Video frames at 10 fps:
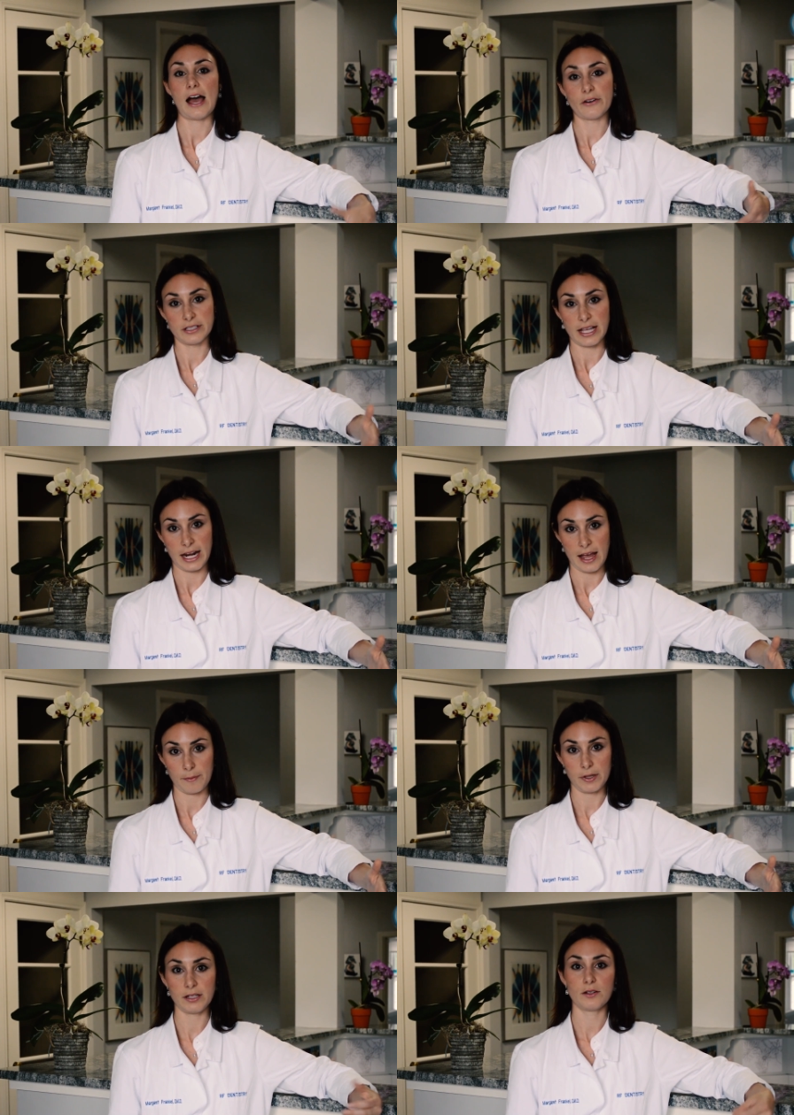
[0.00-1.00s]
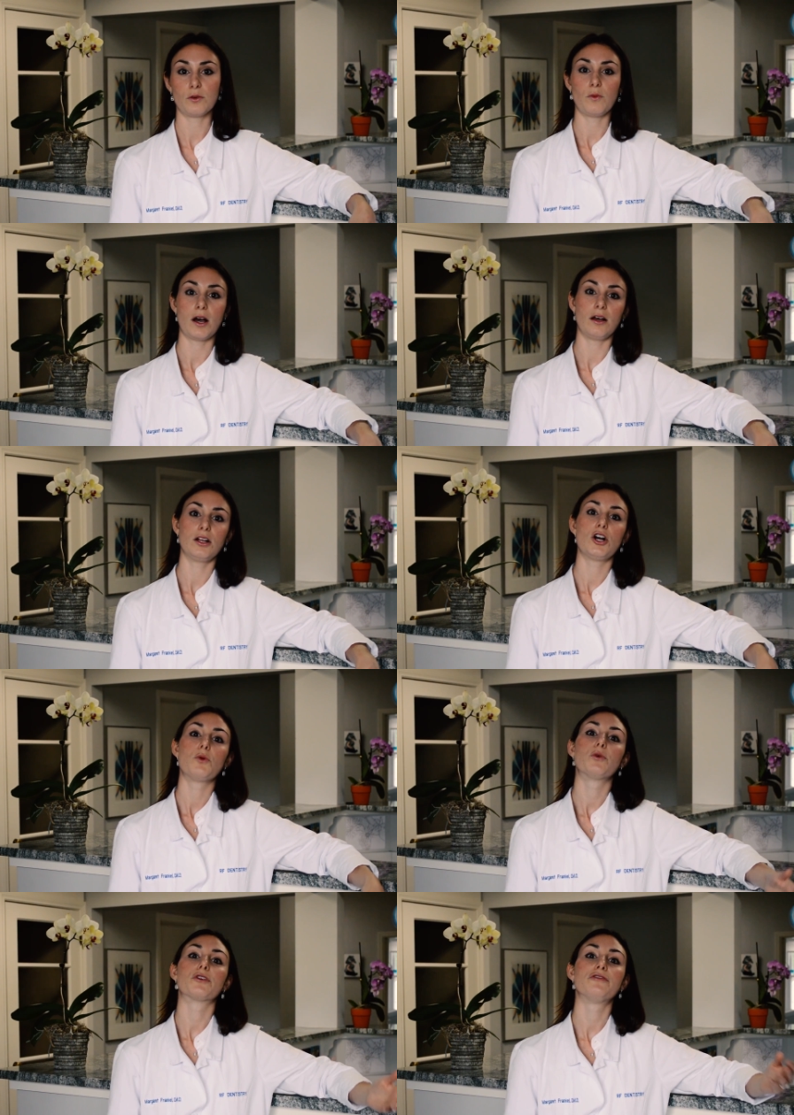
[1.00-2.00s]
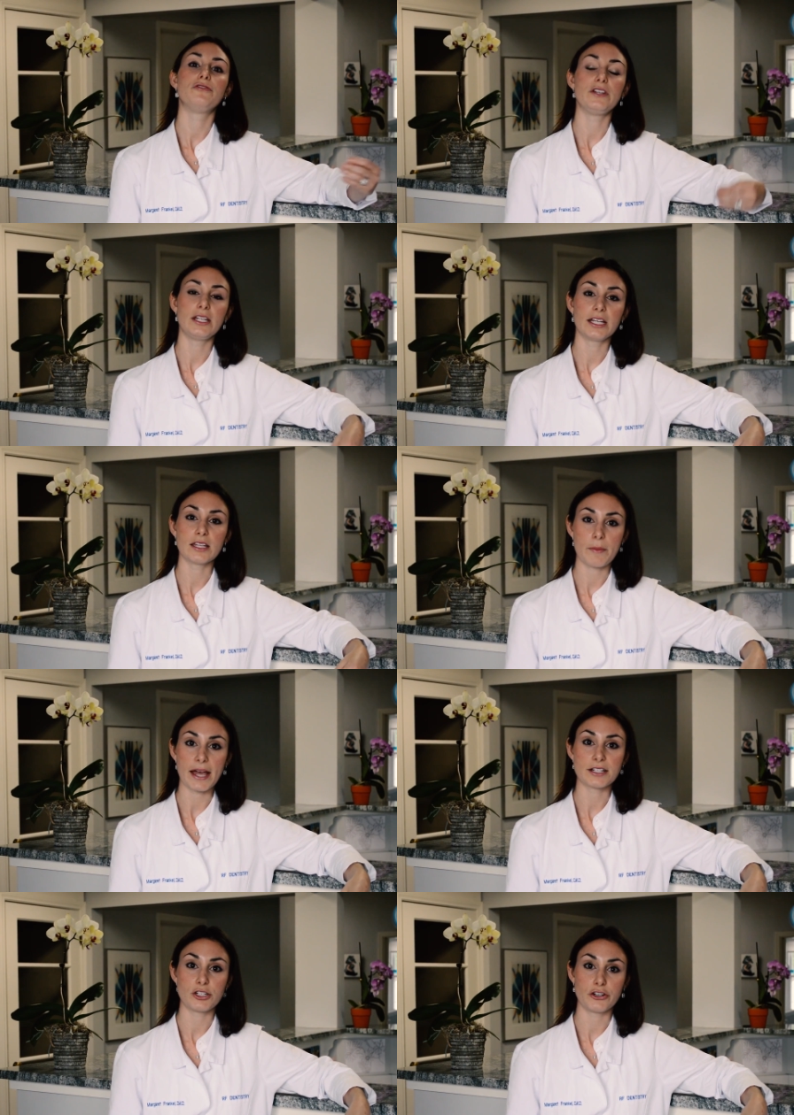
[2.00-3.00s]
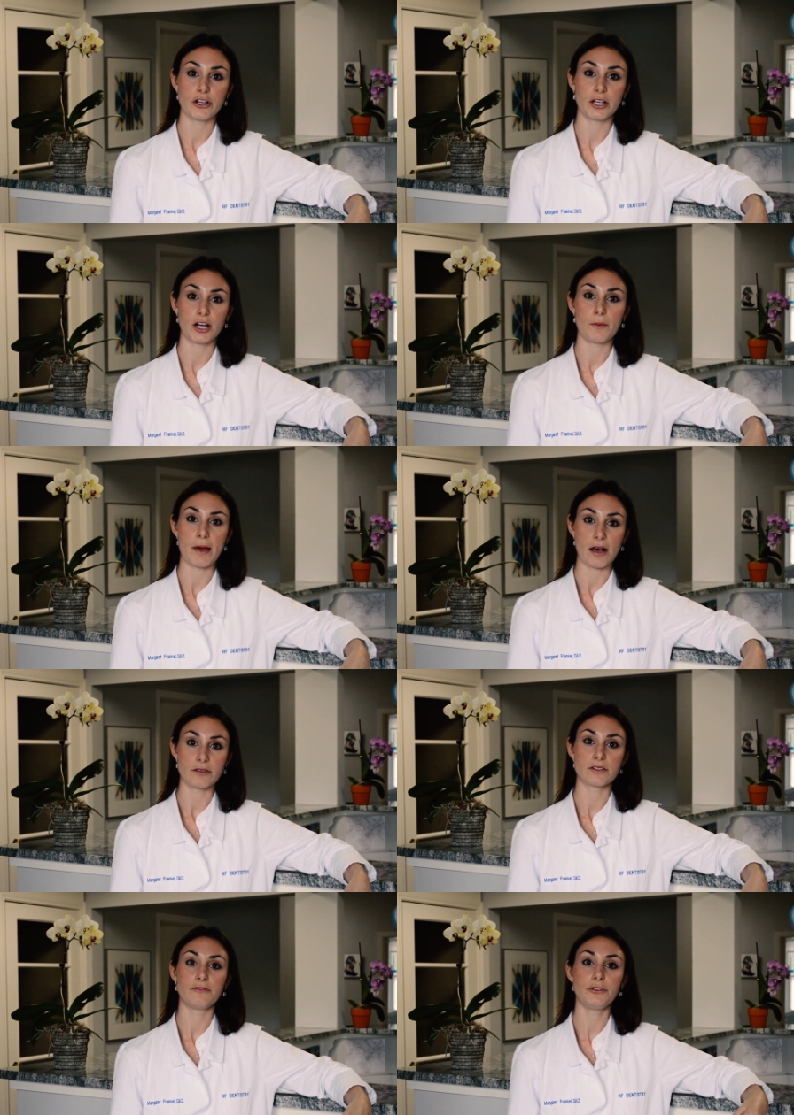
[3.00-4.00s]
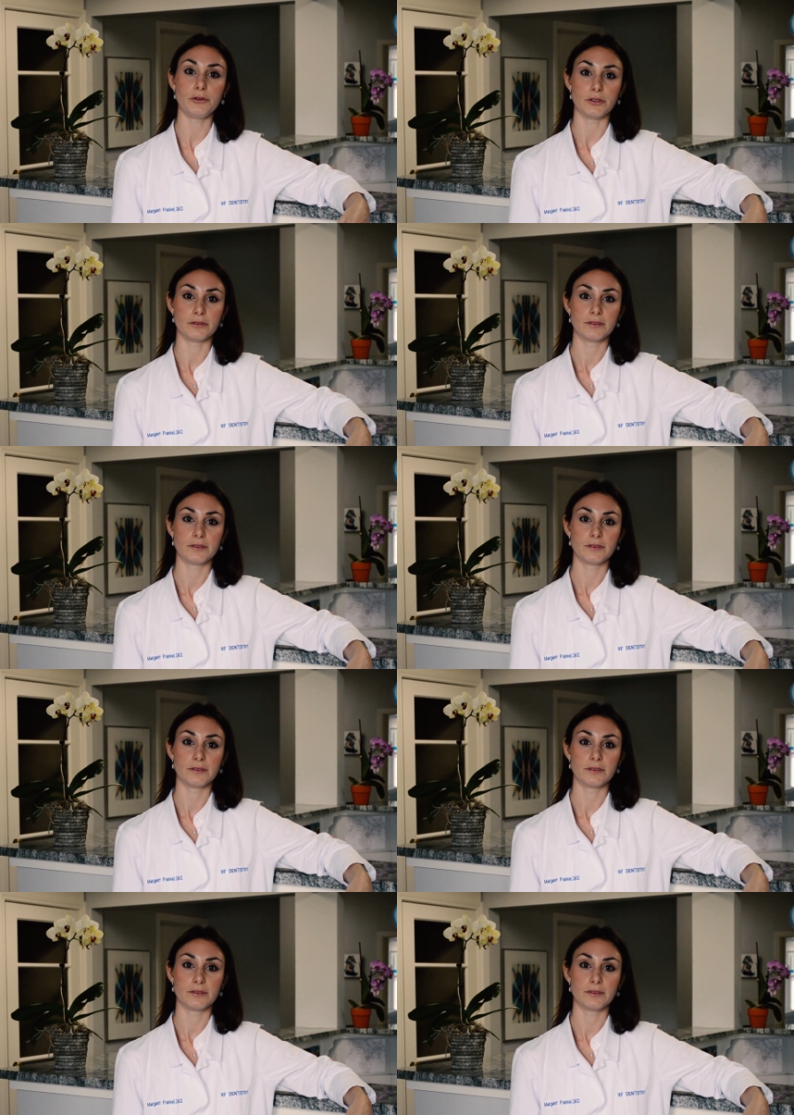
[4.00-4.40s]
How does that happen? Well, we're feeding the bacteria in our mouths food.